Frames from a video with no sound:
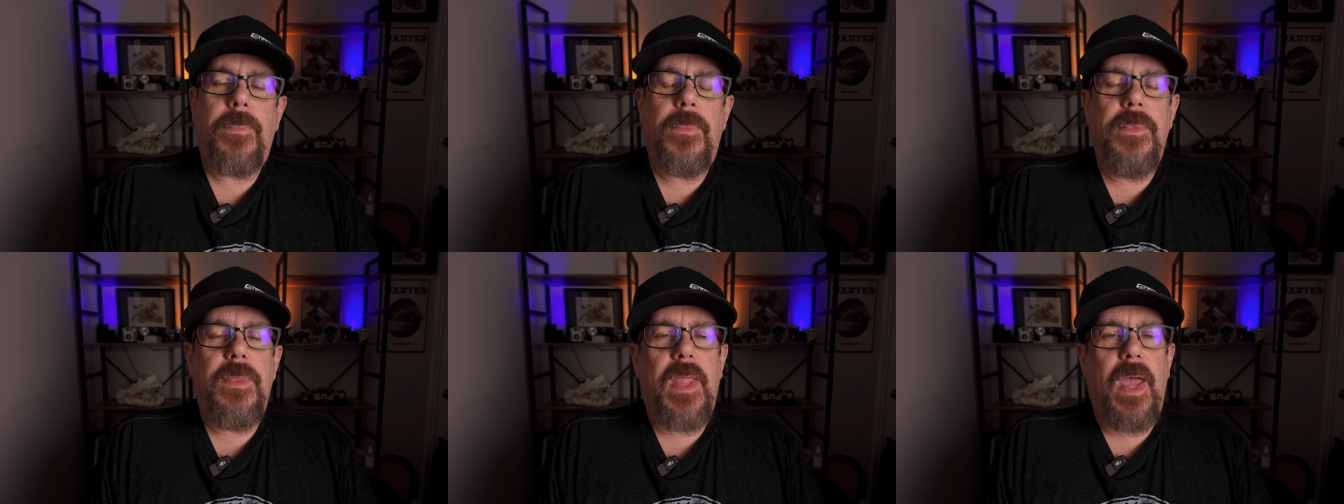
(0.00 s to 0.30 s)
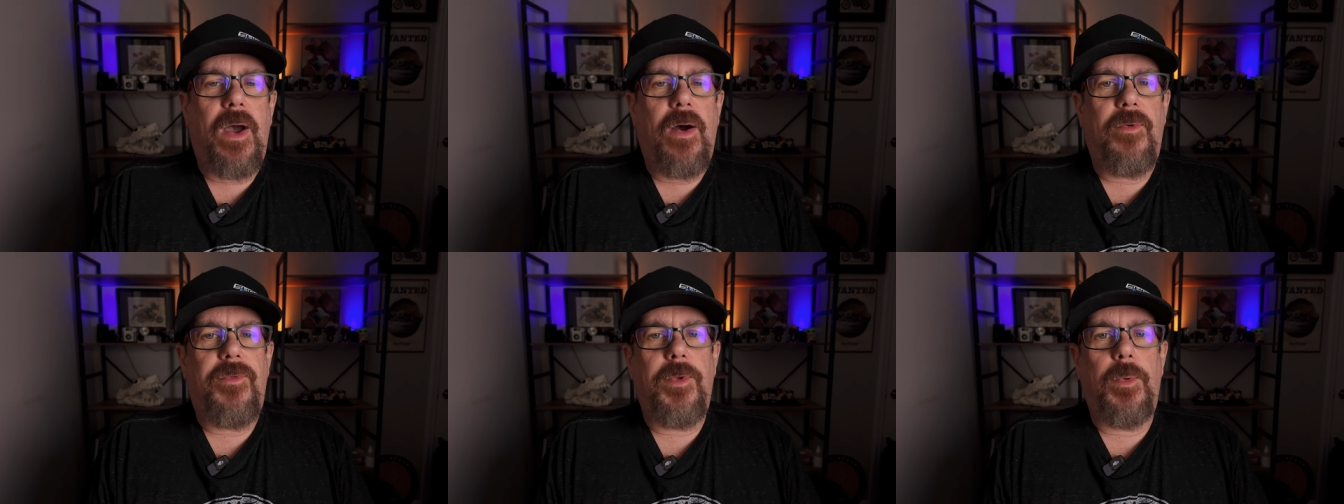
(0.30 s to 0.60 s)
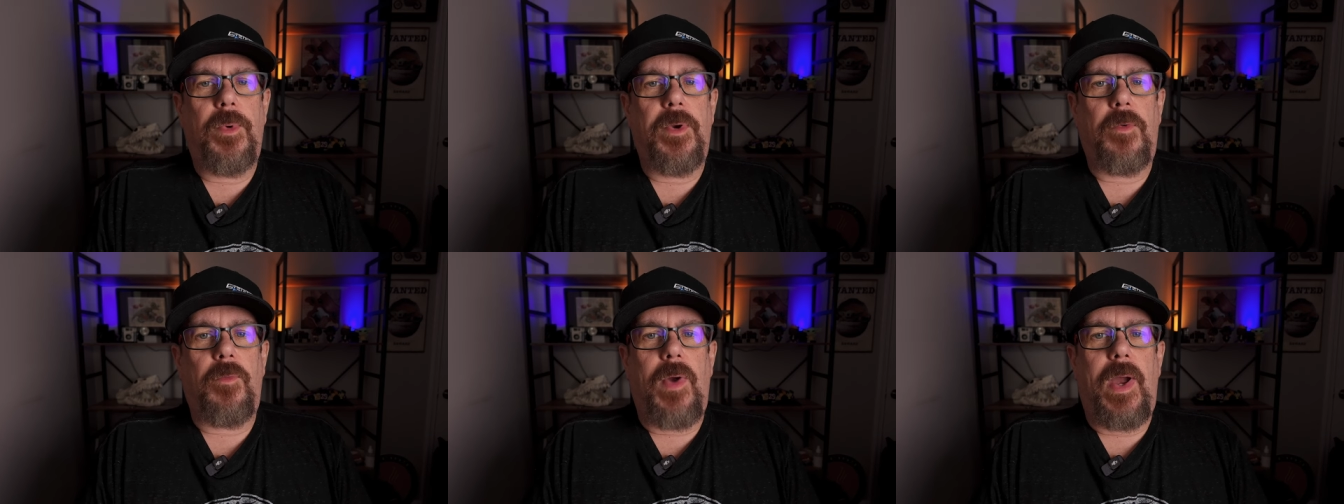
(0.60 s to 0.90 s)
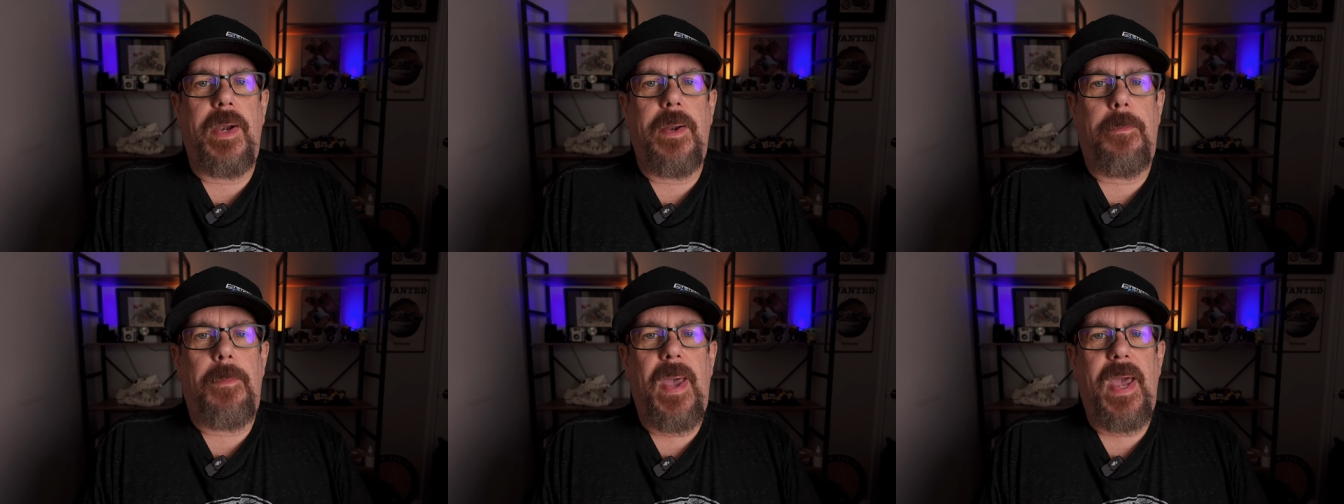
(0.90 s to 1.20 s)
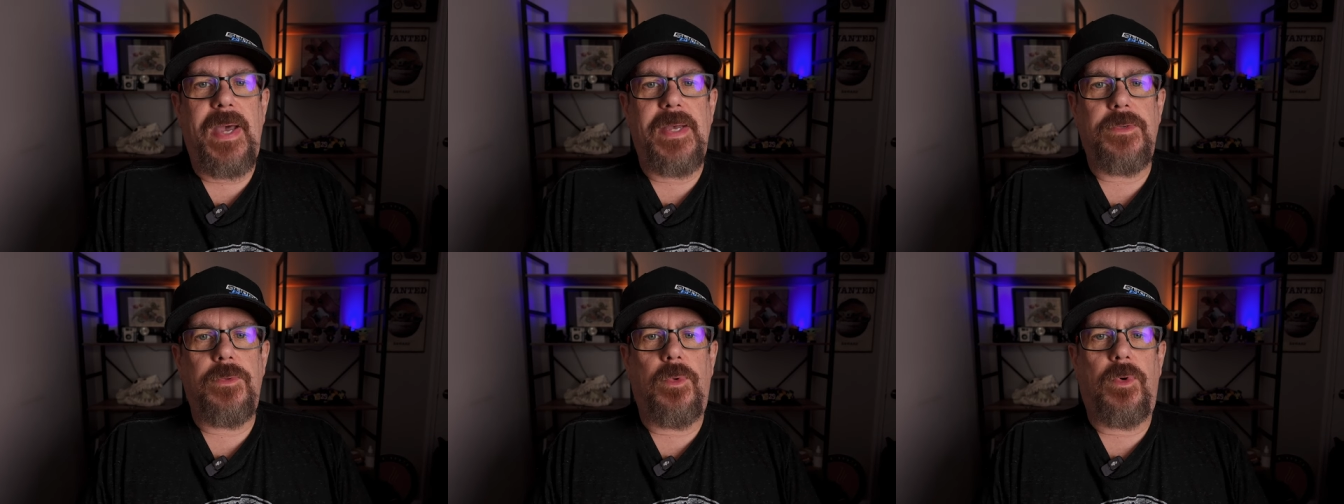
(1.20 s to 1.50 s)
Now, if you want to ride a
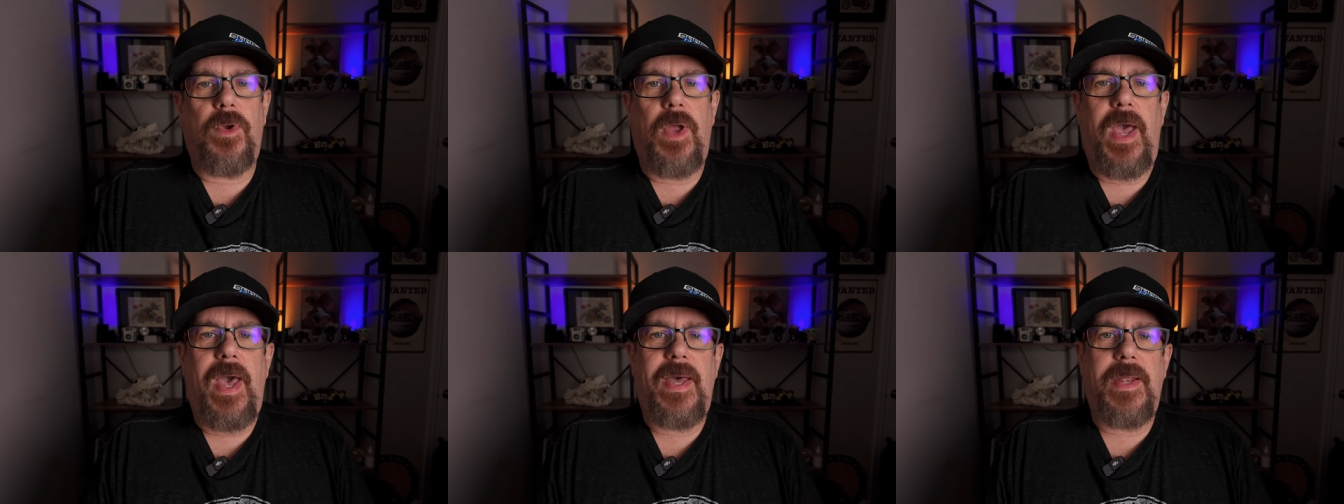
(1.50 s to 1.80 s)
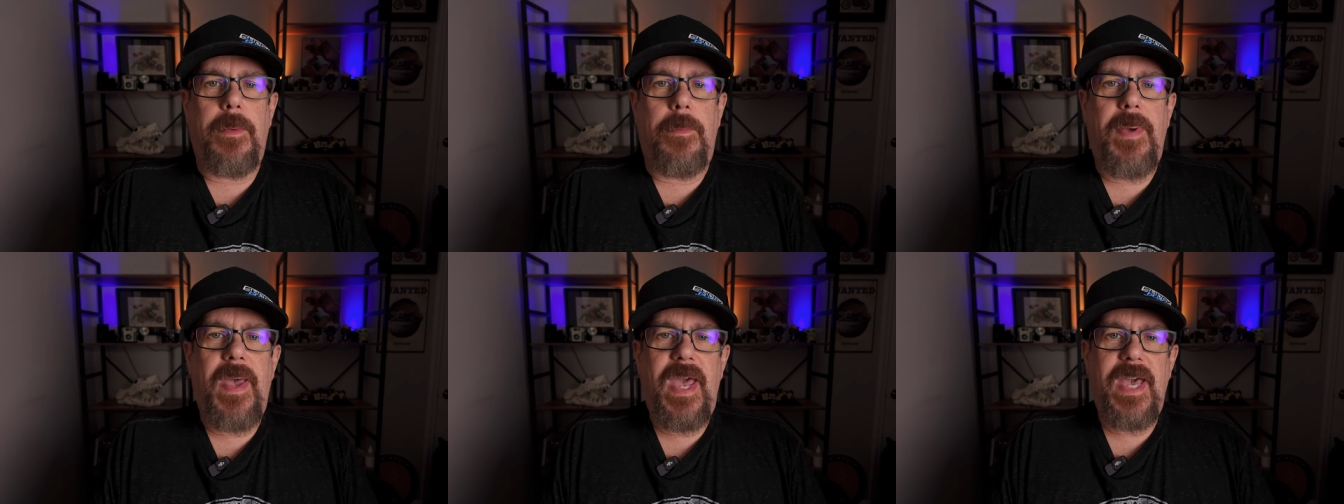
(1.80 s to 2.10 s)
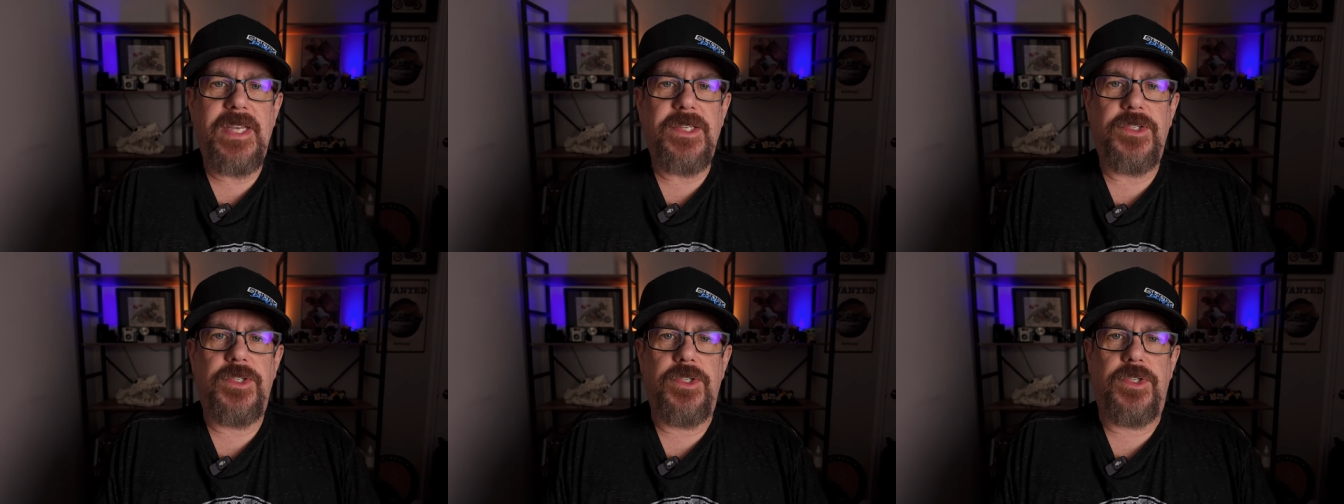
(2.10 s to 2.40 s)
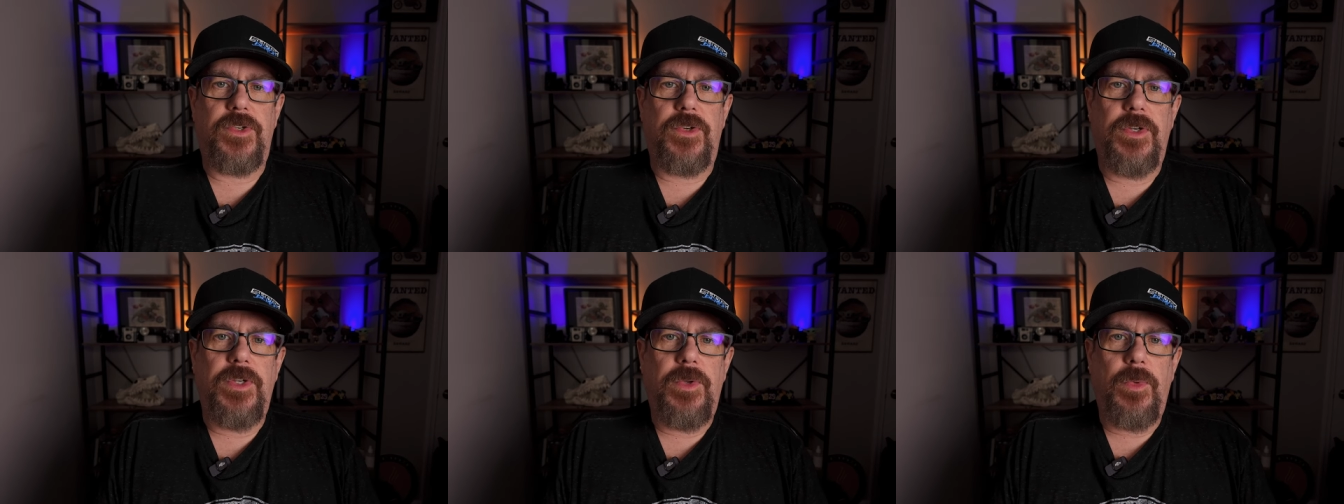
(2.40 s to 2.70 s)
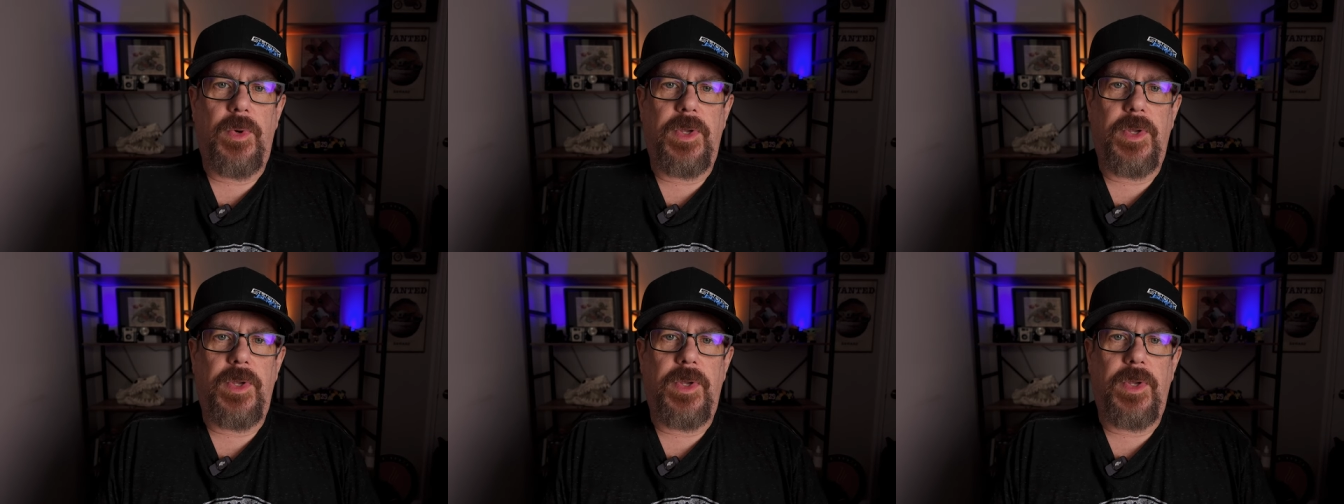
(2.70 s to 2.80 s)
pa- add a passenger and you